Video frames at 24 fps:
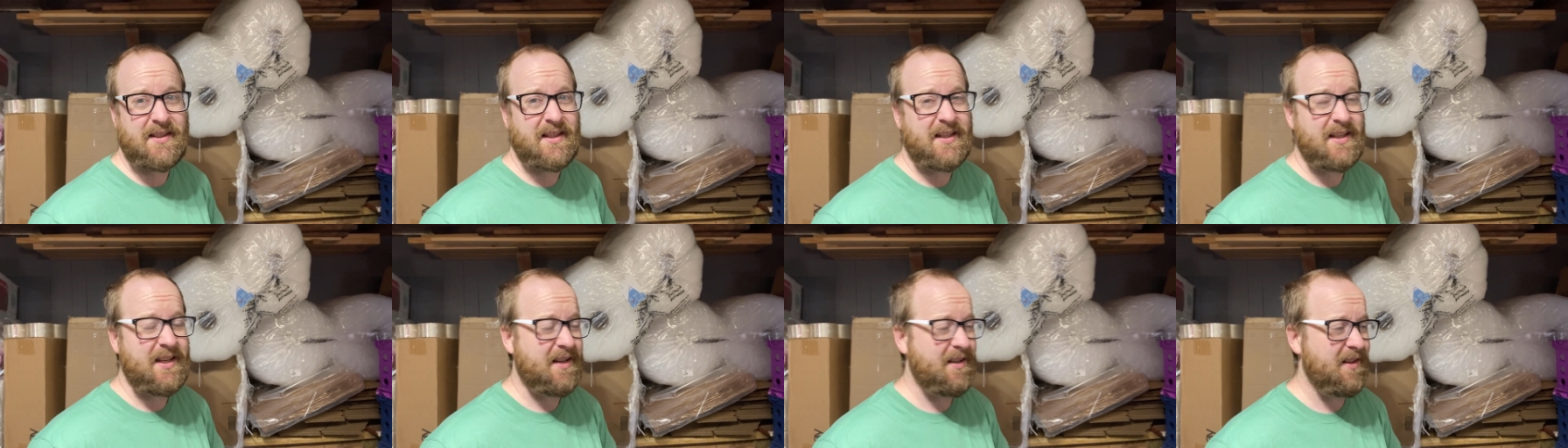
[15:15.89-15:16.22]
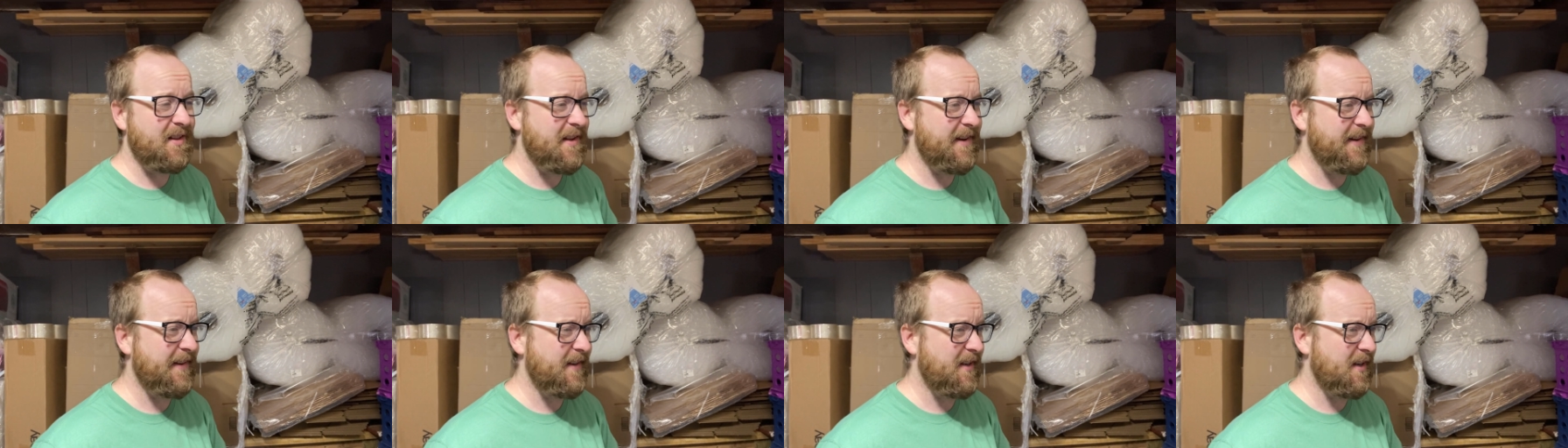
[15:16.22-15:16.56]
They take a
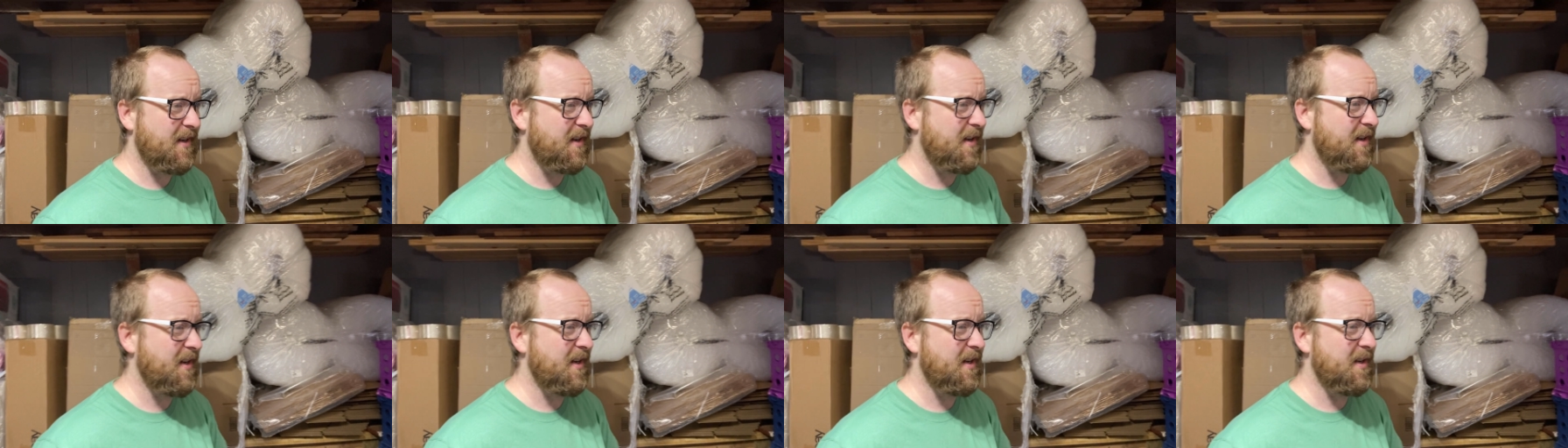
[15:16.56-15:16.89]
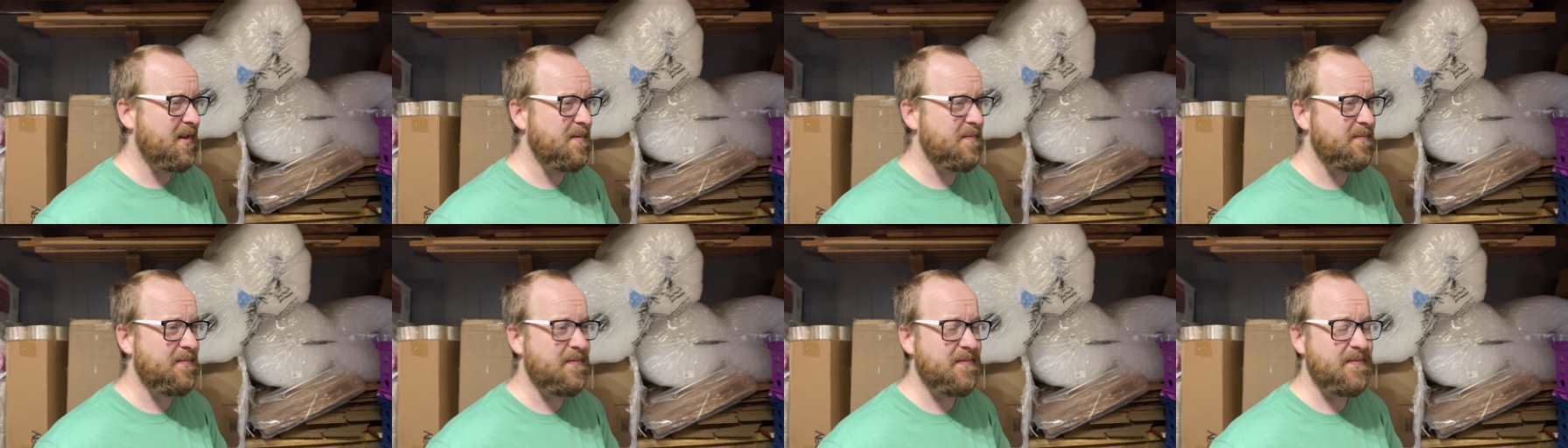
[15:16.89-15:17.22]
lot of
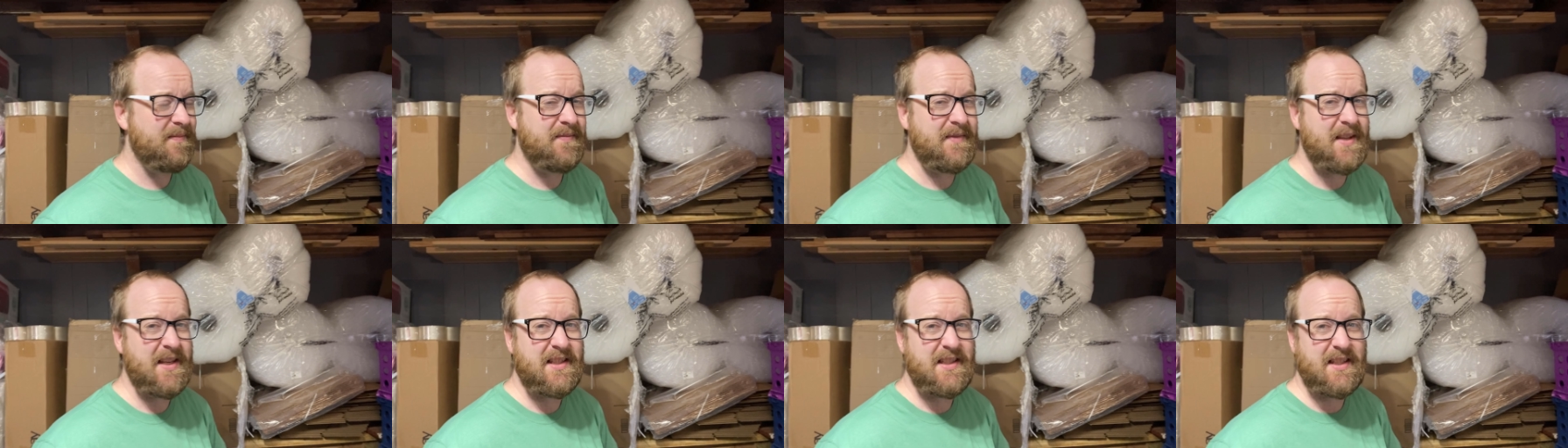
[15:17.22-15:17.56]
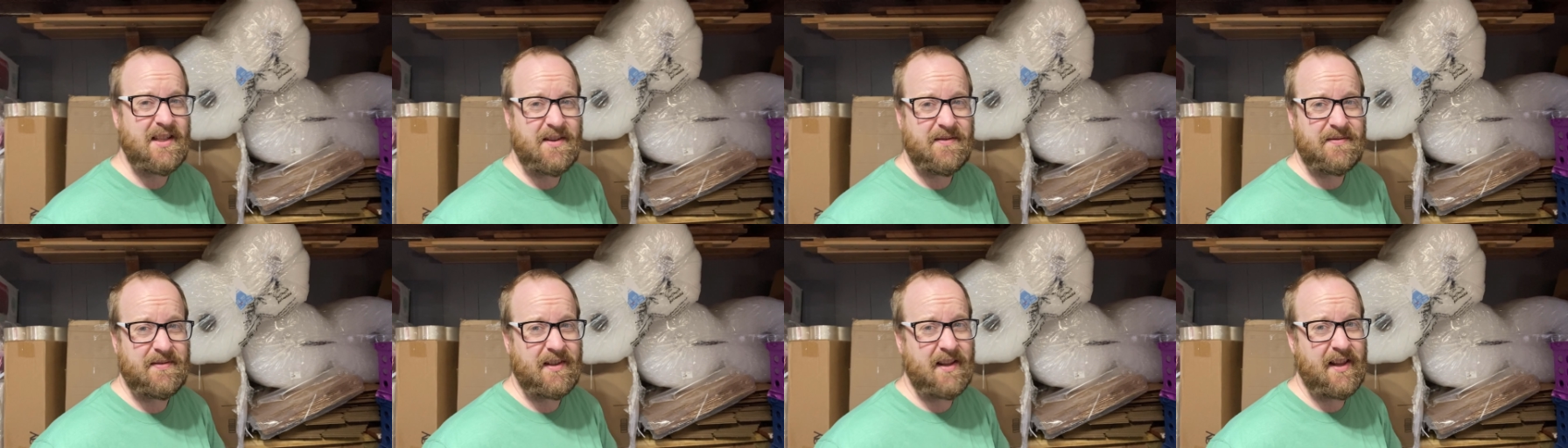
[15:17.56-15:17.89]
time. They
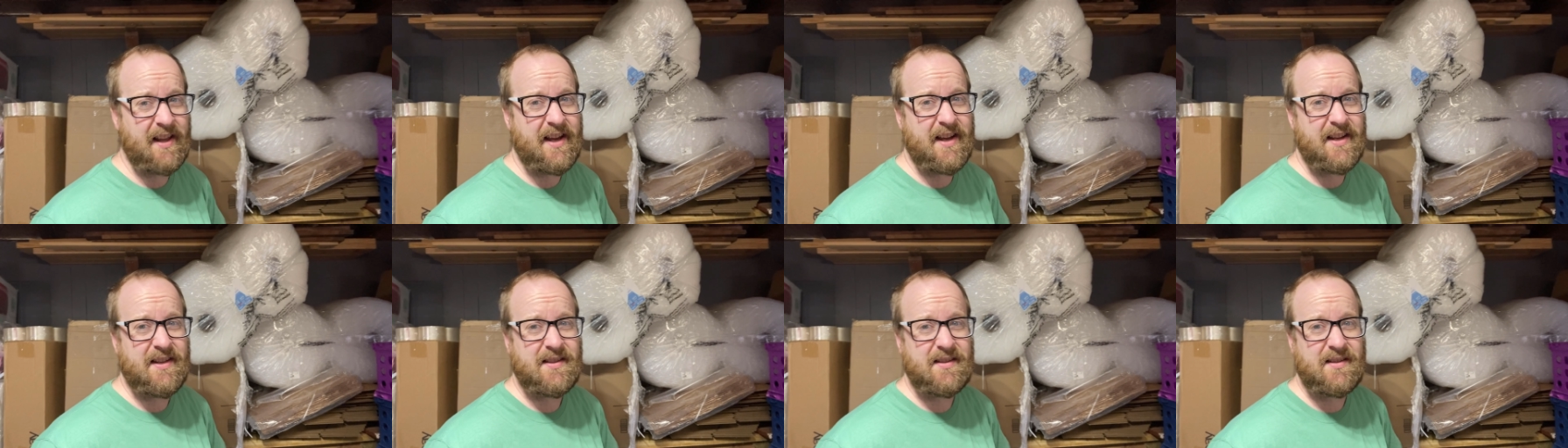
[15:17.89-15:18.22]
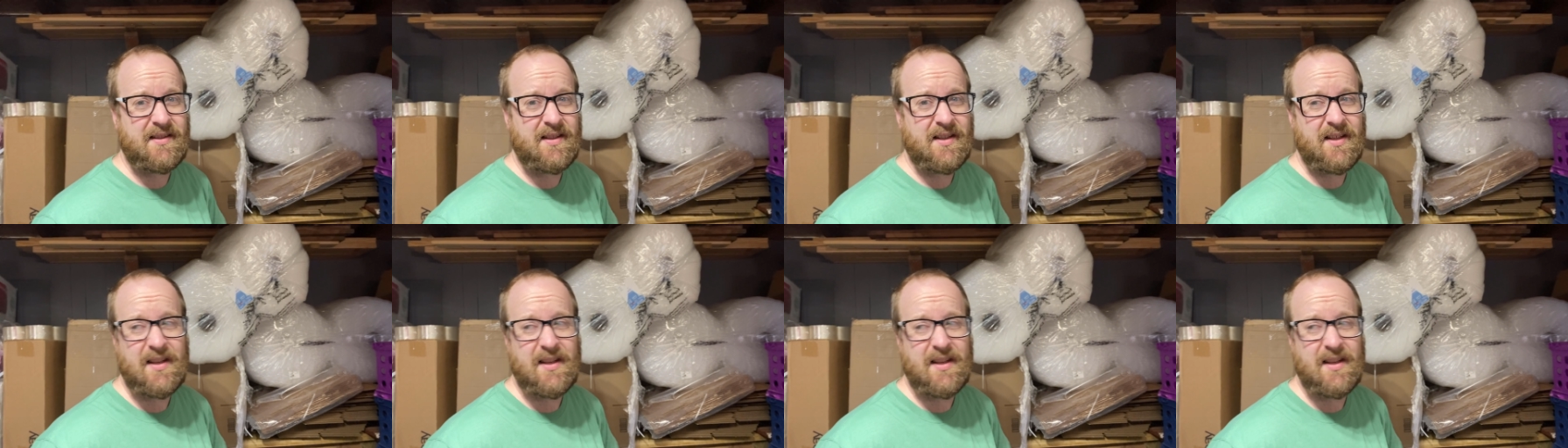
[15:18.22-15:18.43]
sell for less.